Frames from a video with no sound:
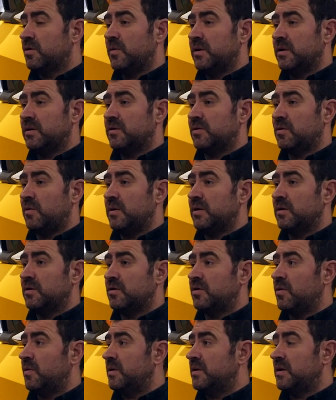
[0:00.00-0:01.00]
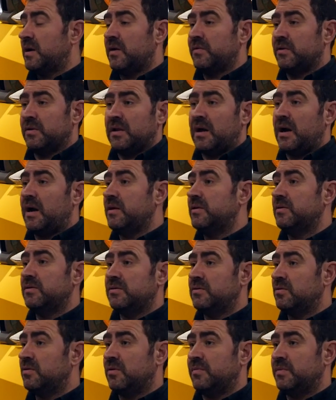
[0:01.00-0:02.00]
going down the line,
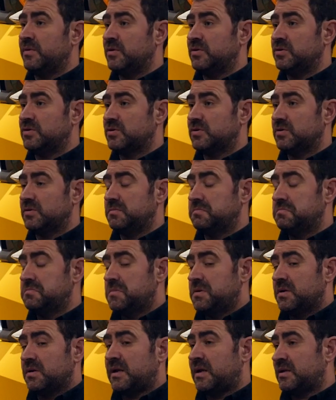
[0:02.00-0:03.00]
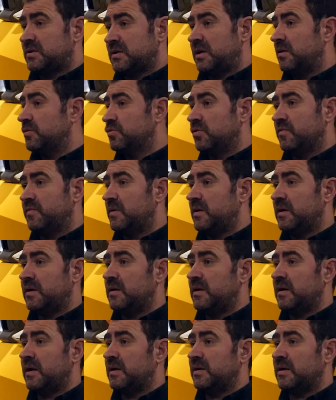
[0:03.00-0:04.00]
because that's how tough it
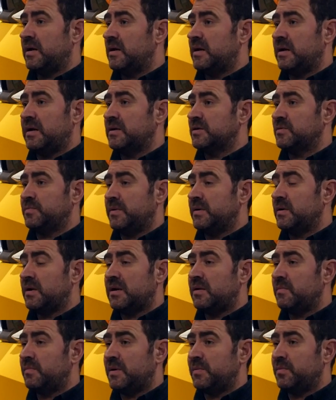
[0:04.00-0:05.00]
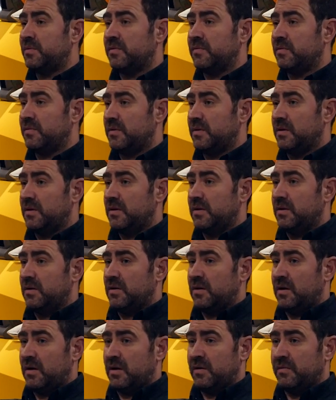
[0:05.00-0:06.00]
has been, and it people
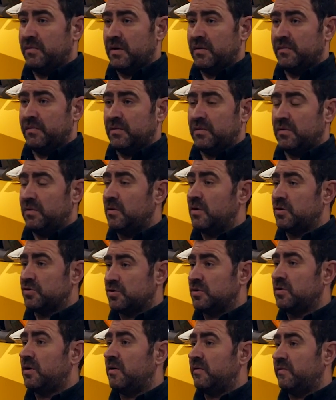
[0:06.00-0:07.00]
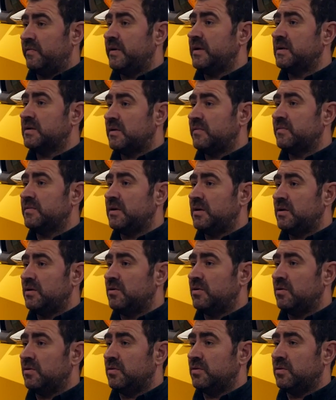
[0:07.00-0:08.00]
have lost a lot of things, haven't they?
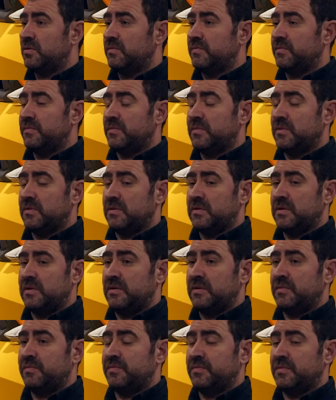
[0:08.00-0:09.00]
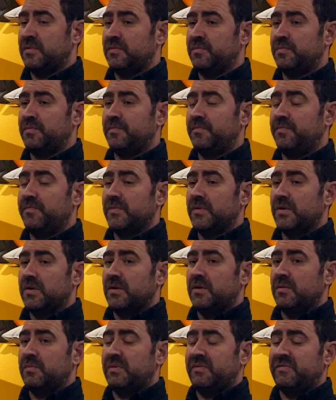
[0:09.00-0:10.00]
And they've
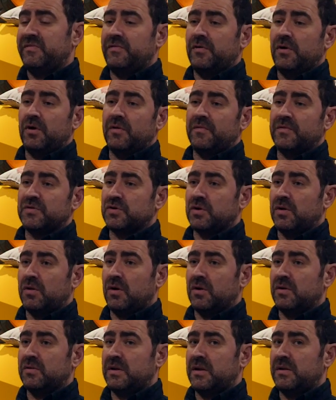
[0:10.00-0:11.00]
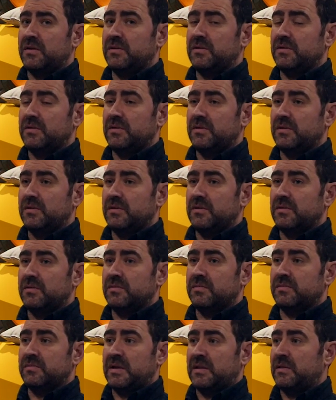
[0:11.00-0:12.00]
been furloughed for so long, then
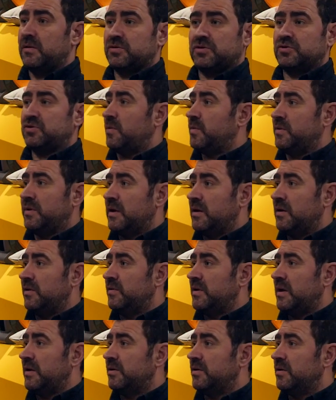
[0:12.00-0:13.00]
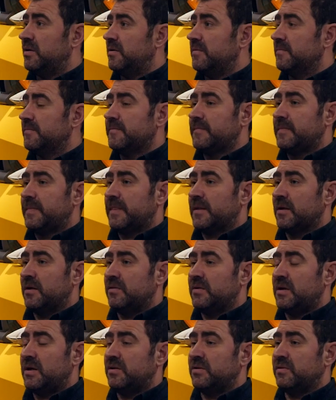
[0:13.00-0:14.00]
lost a job at the end
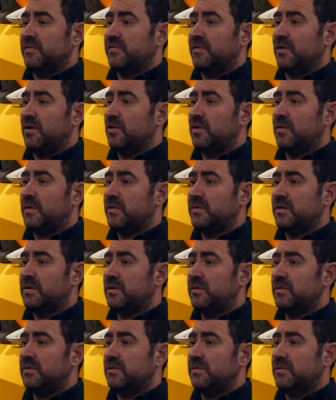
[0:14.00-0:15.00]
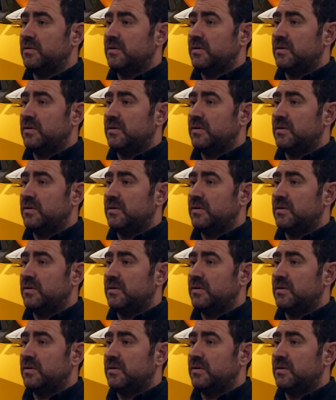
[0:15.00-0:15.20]
of furlough, haven't they? And